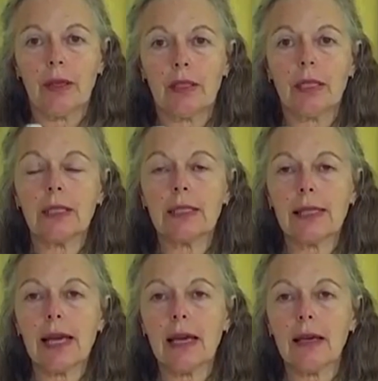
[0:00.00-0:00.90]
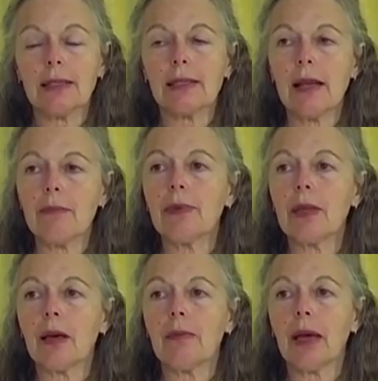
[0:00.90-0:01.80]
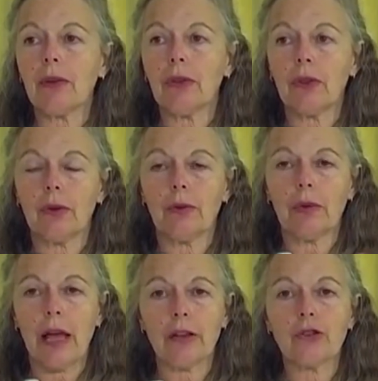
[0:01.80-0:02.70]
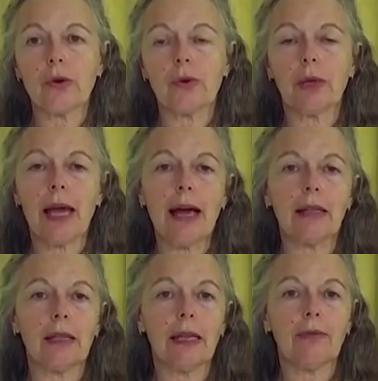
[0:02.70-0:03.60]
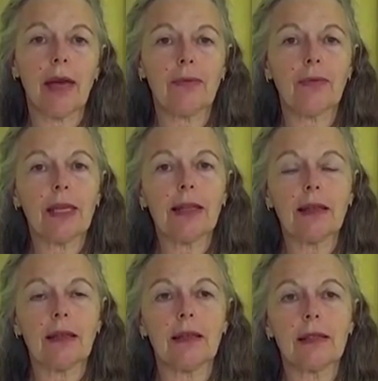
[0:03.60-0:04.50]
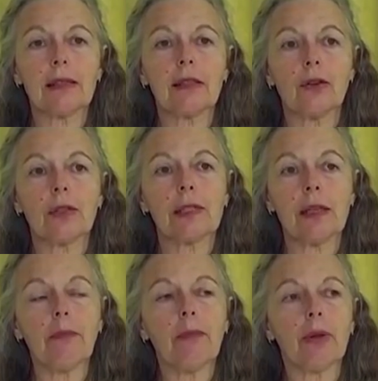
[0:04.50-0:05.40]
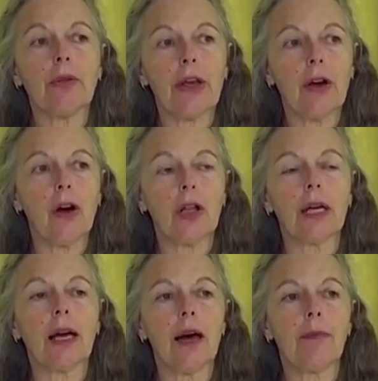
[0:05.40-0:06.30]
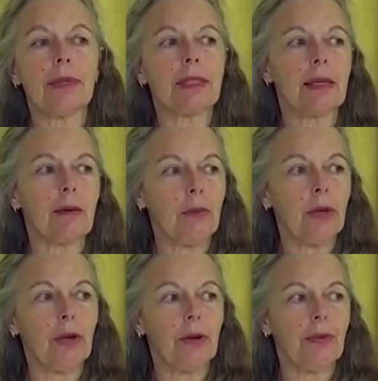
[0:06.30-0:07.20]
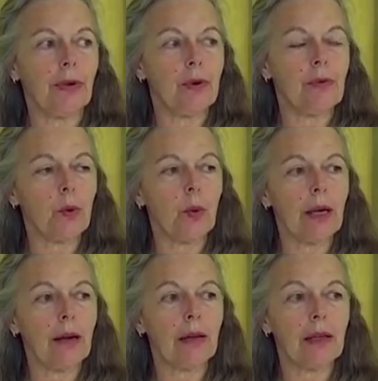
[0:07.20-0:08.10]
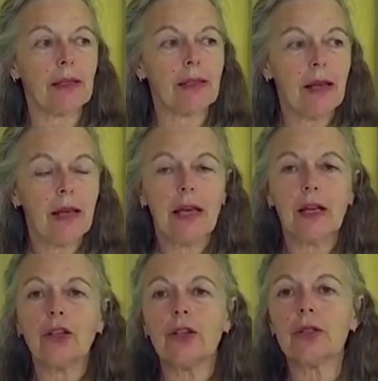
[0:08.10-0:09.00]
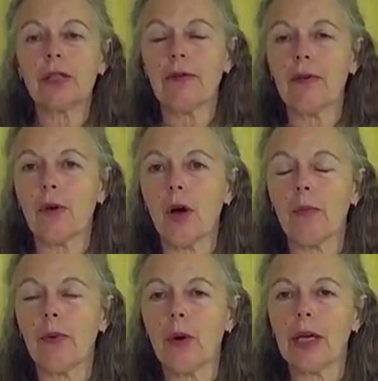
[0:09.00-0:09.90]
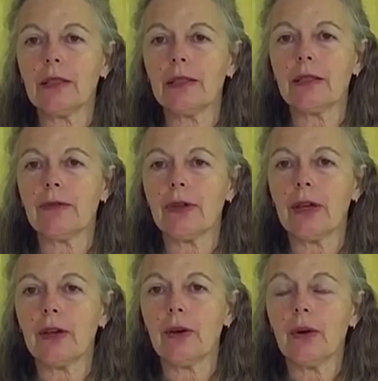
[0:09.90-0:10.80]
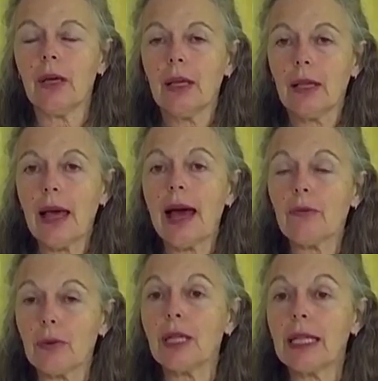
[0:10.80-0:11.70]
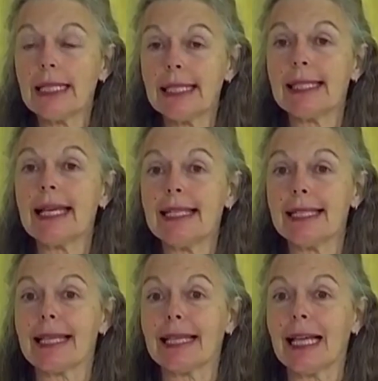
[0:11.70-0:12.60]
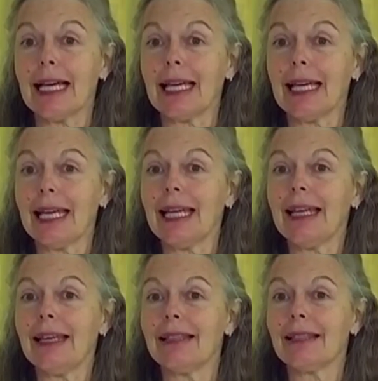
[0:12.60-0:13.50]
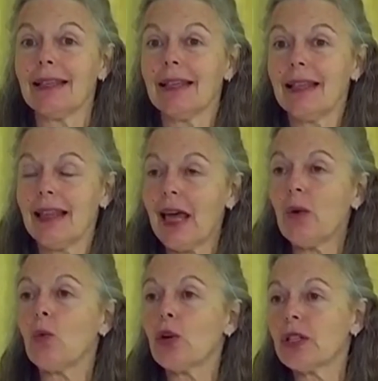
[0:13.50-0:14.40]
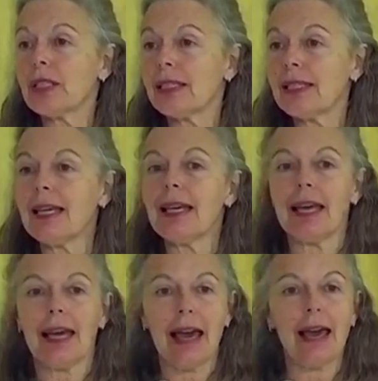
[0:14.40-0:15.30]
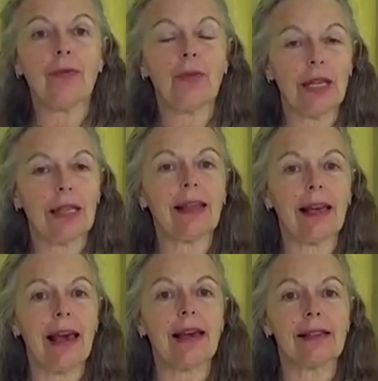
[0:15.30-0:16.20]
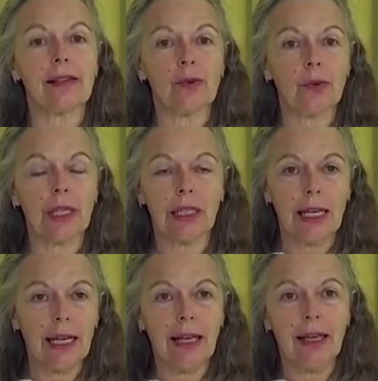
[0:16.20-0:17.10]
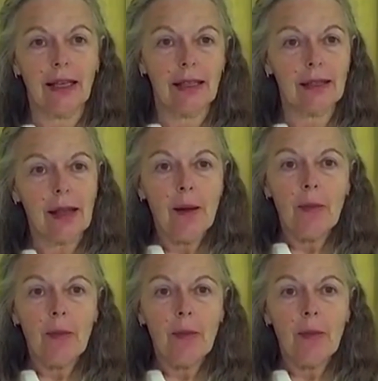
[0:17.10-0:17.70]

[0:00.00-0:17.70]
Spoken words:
To say something about the natural reality of everything that is so simple, the all-encompassing pure view of awareness, inclusive of all points of view, that really sees it like it is. Then we're seeing everything as it really is.